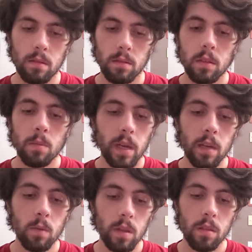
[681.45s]
you can make it
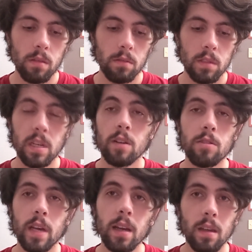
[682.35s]
with a standard
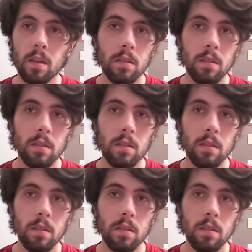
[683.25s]
deck,